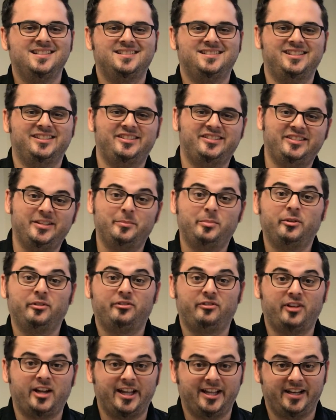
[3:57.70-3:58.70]
To
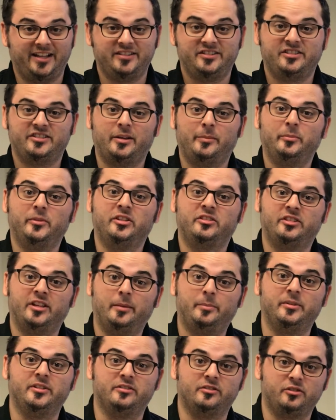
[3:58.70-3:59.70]
simplify it, I'd sum this
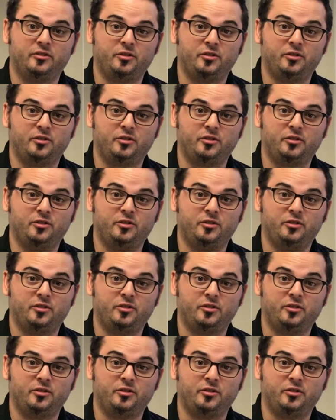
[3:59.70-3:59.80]
up in